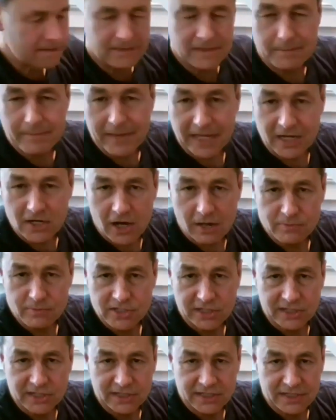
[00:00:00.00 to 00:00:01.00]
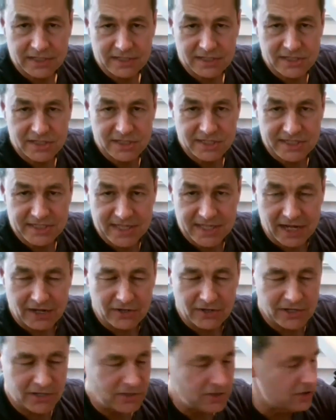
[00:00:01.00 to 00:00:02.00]
the main object
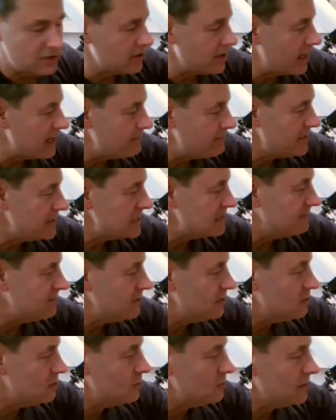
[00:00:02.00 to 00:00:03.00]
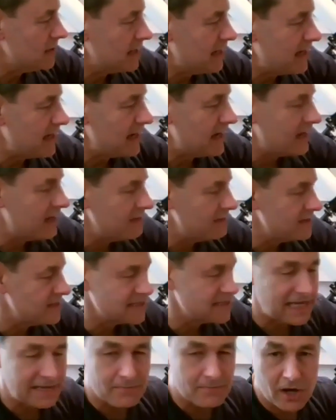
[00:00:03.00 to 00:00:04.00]
centered in your eyepiece view and the
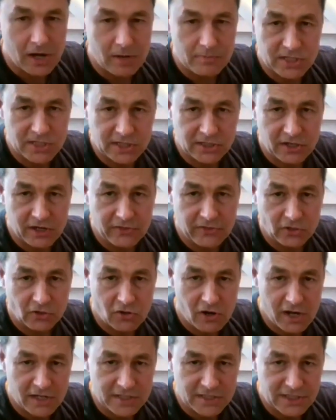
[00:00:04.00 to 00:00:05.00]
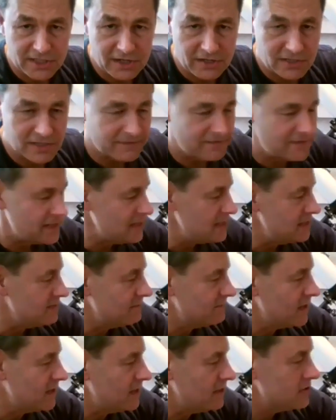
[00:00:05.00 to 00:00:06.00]
same object on the crosshairs of the
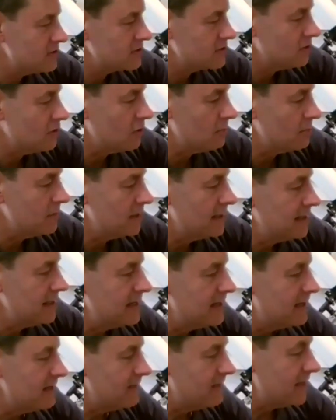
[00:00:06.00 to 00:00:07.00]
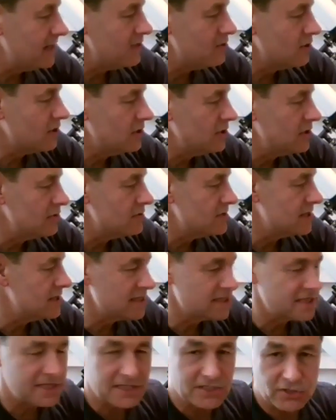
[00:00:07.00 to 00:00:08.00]
finder scope, then you can use
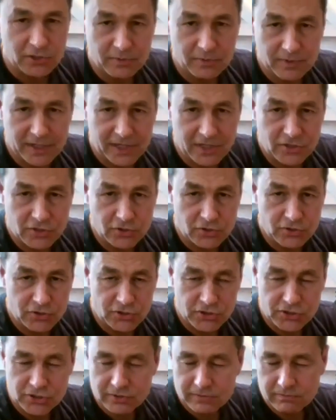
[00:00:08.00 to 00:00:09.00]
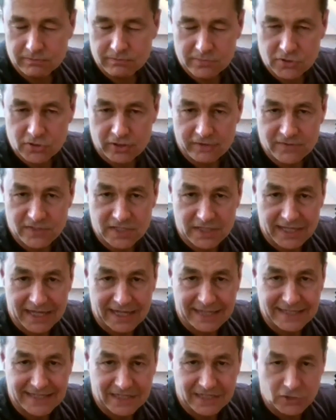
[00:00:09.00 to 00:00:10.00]
this as your, as your sort of
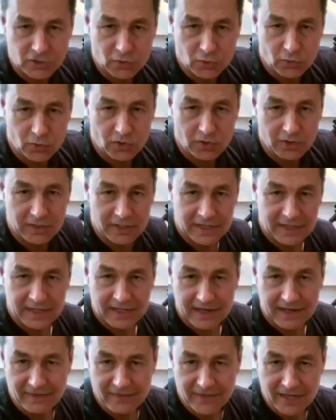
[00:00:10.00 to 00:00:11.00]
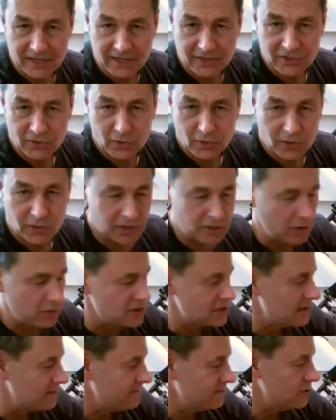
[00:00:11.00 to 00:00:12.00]
selecting tool. And then your
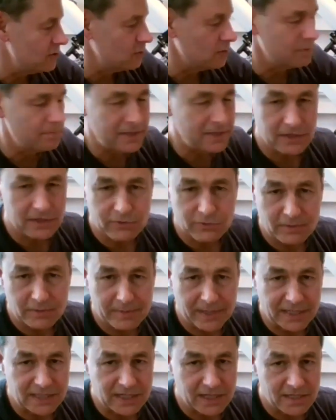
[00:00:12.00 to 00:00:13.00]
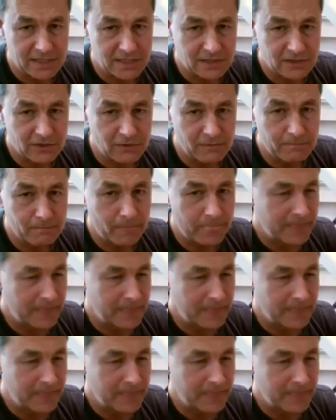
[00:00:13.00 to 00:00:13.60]
close-up view would be through the big telescope.